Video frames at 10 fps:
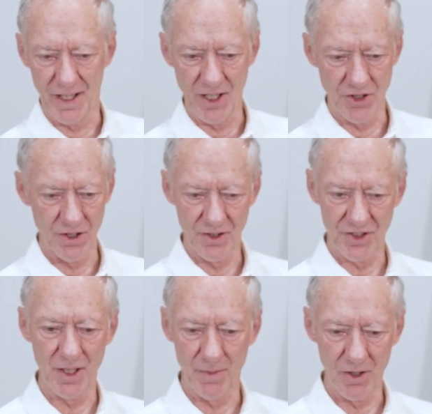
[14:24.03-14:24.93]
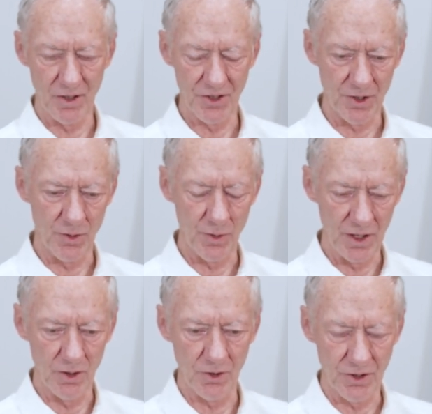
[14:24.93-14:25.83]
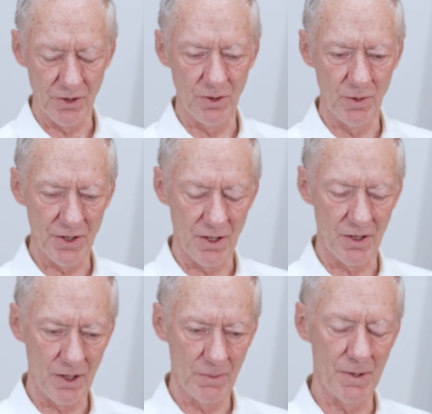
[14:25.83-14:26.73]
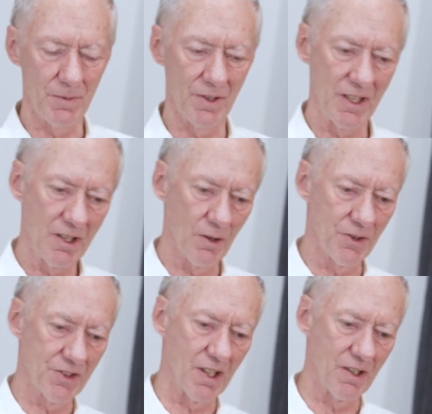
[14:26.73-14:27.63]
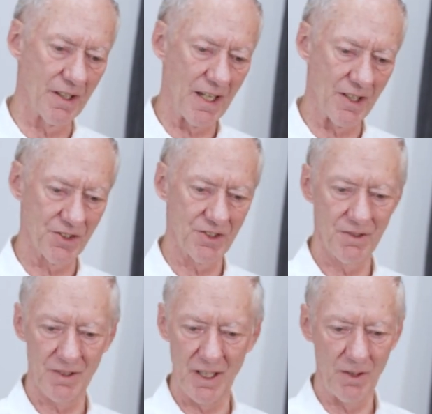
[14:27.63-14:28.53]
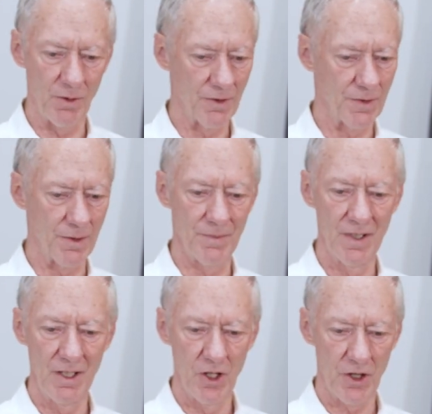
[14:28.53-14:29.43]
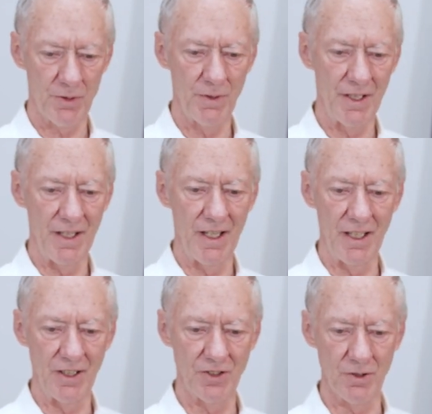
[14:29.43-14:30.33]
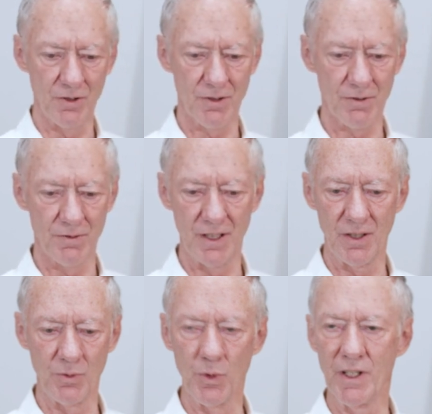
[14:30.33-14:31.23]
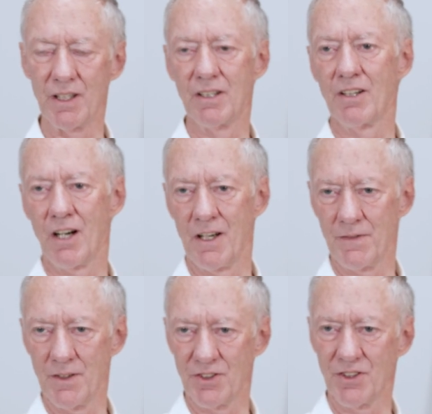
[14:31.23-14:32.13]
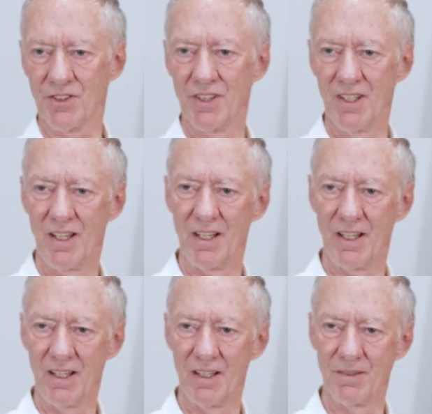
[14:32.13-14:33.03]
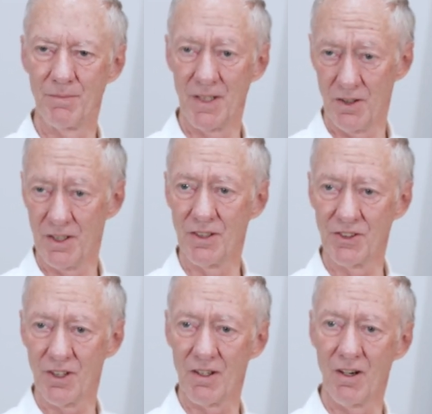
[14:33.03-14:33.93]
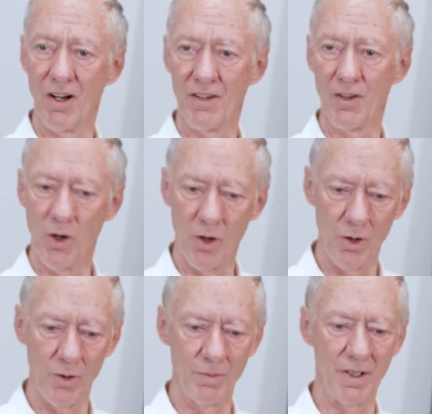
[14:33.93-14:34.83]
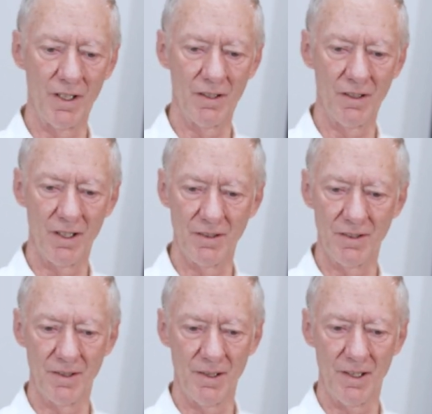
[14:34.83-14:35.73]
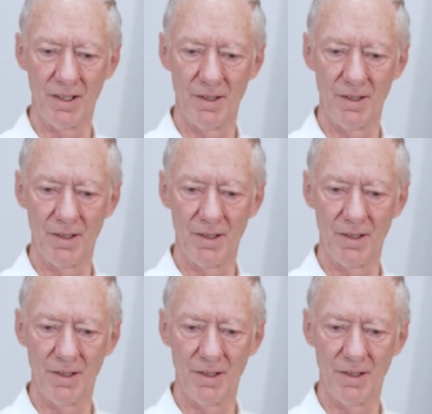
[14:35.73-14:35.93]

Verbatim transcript: Asia, the same areas that we go to with our young people. He goes there and has anywhere from 3-day to 3-week conferences, and many of these are on the home and on